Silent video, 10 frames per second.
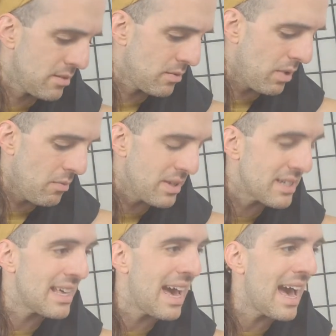What
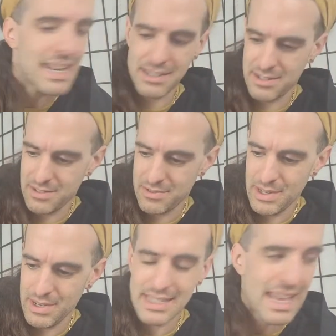was that?
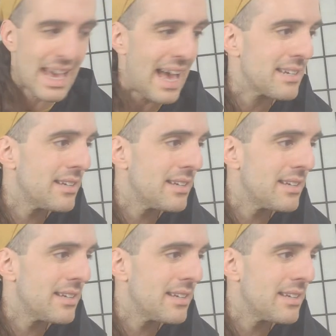What is that?